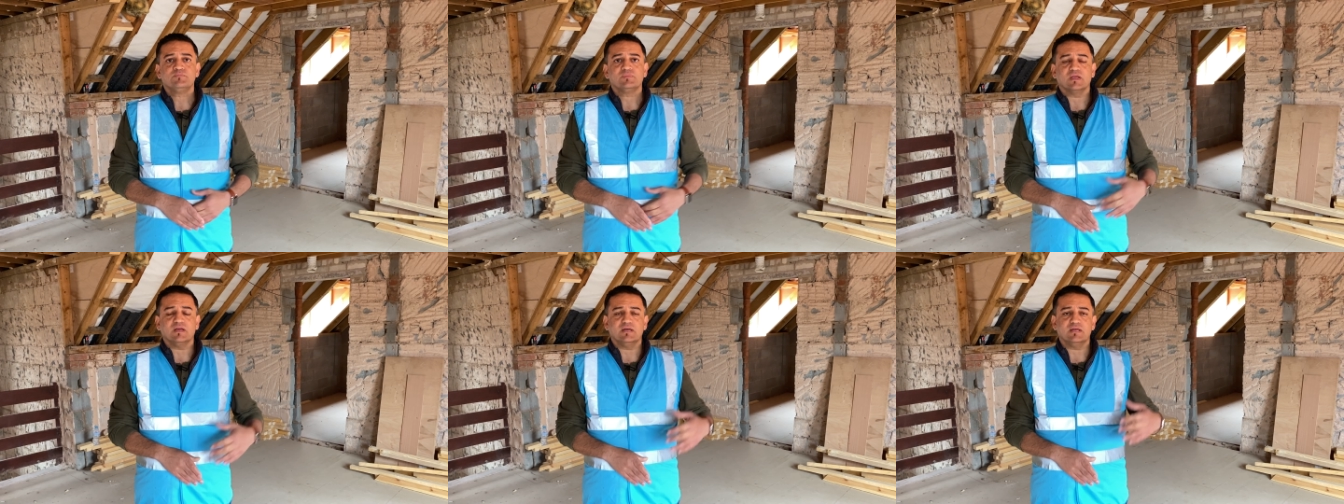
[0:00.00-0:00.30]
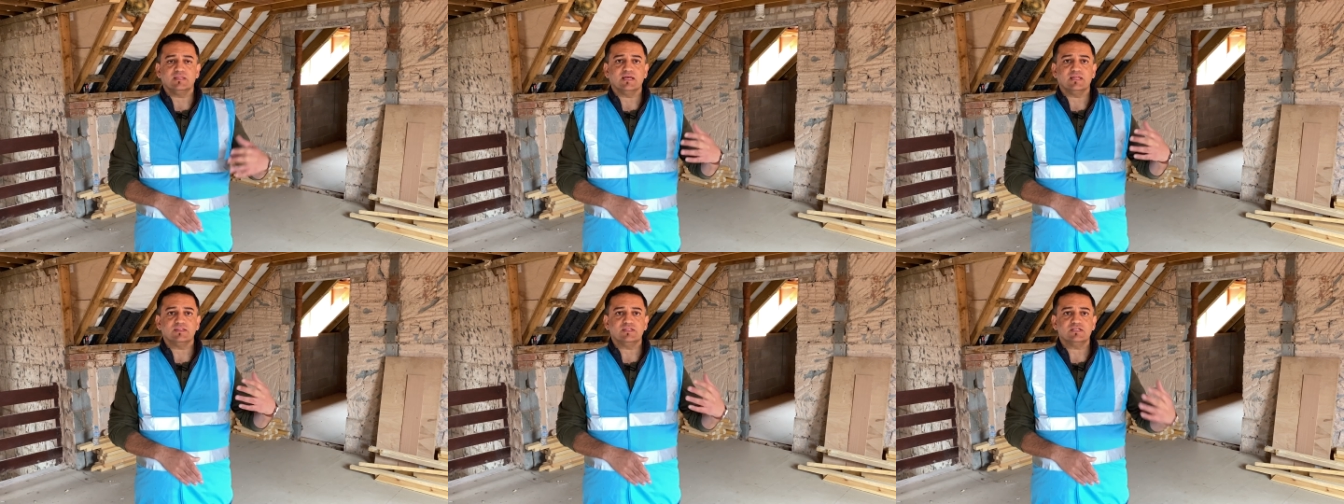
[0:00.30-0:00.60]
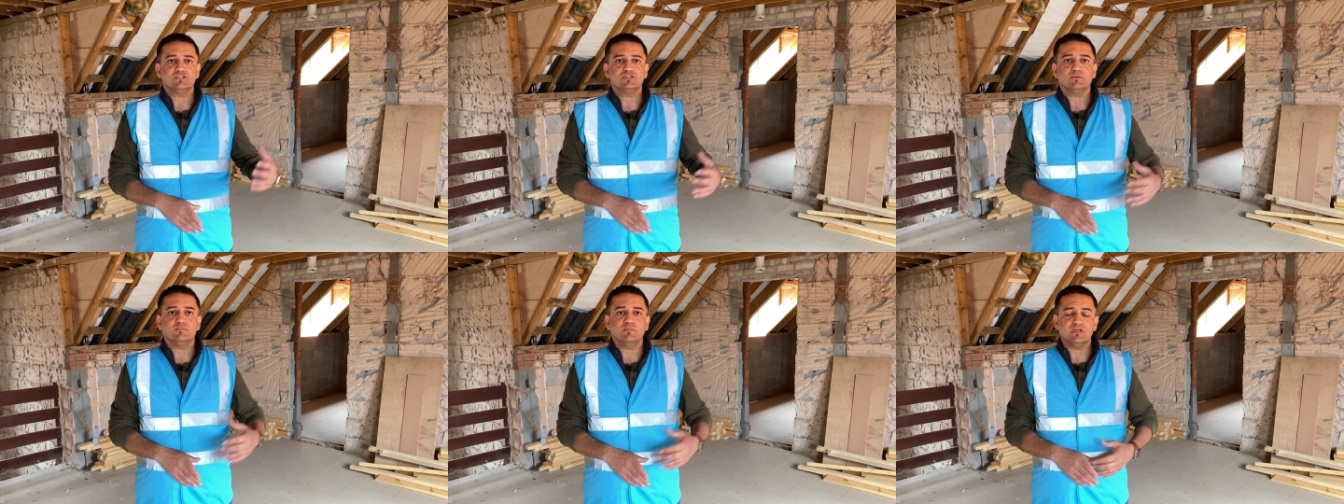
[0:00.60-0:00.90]
Uh, that
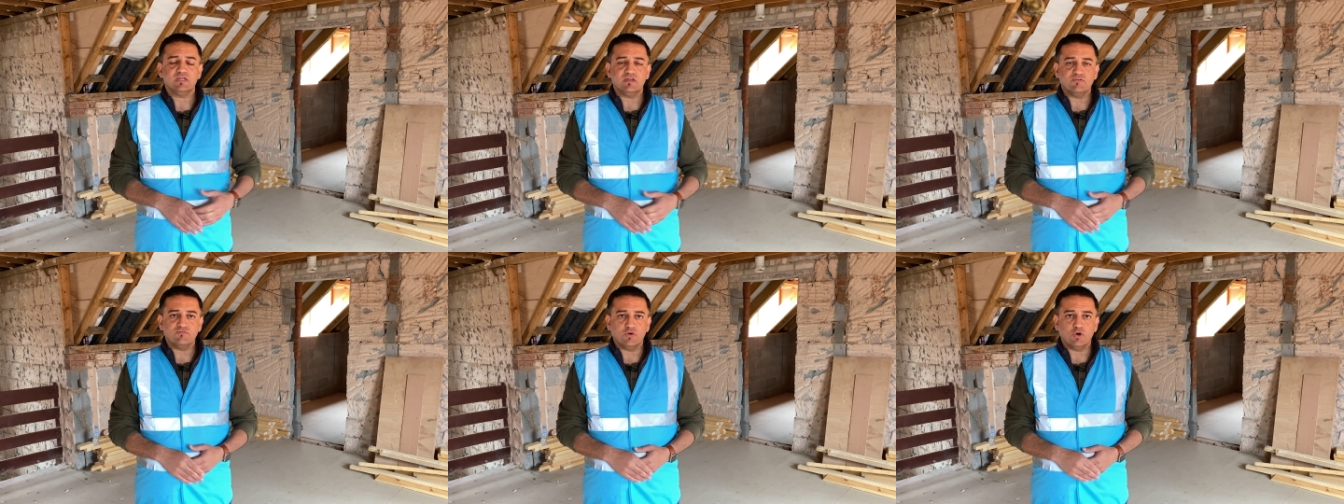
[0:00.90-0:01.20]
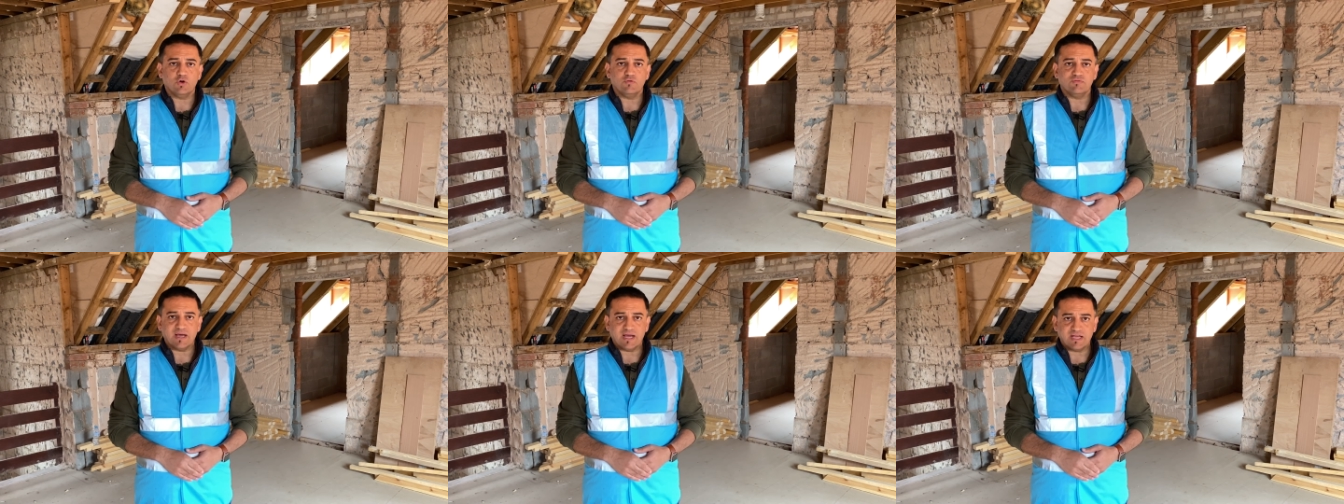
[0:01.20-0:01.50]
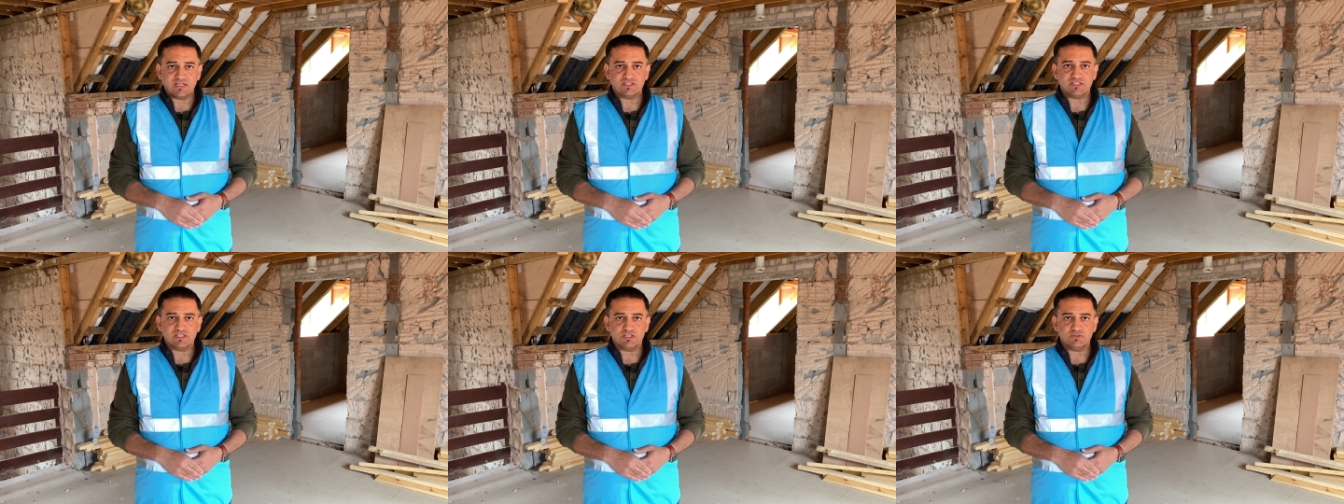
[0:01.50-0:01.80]
there's somebody involved that
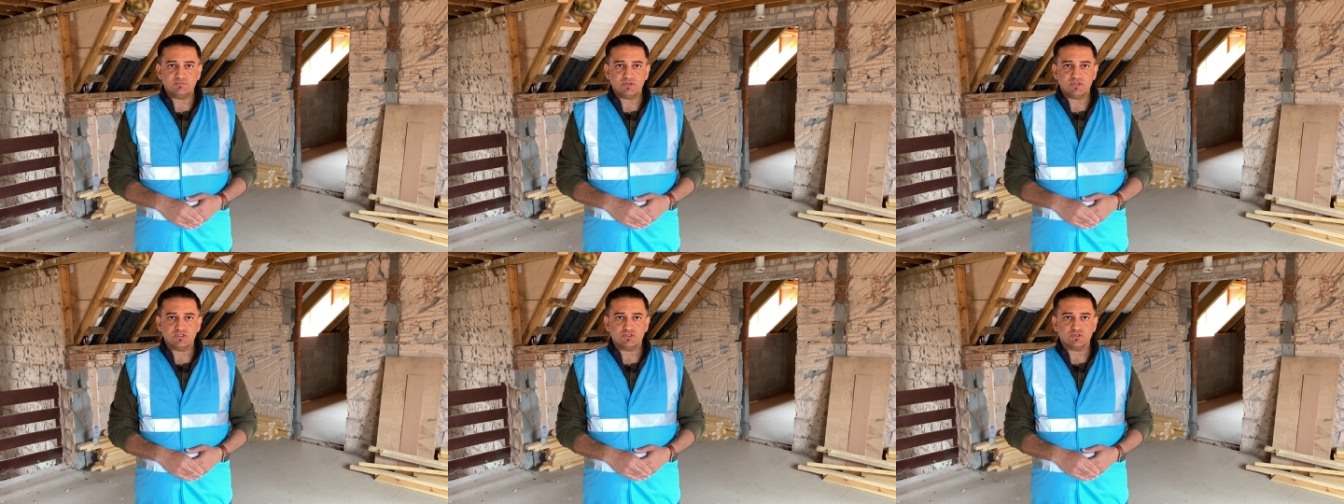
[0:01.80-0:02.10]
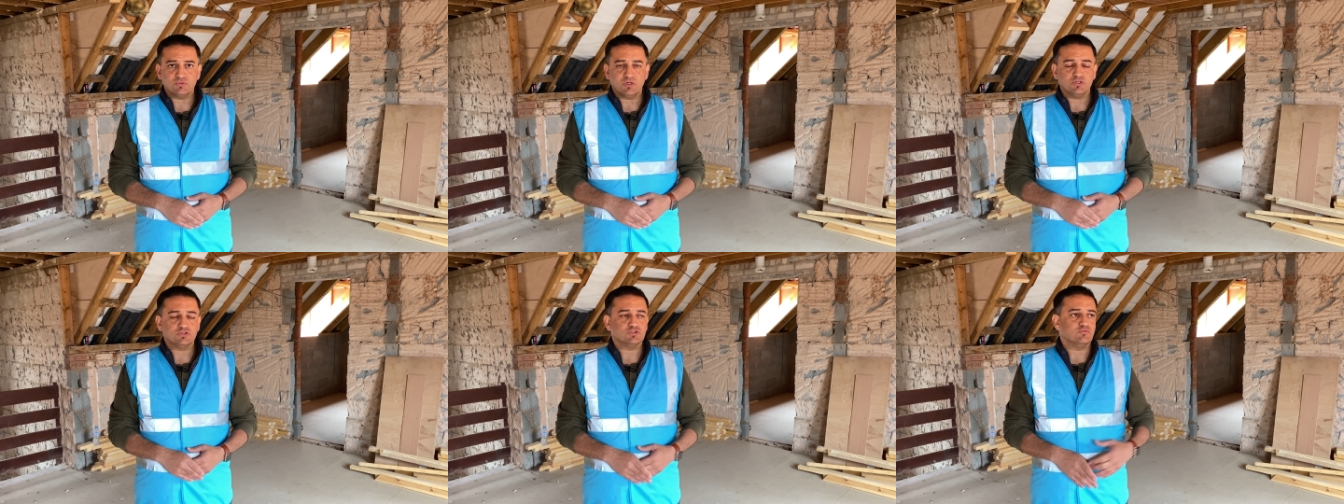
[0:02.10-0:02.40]
has the experience as well.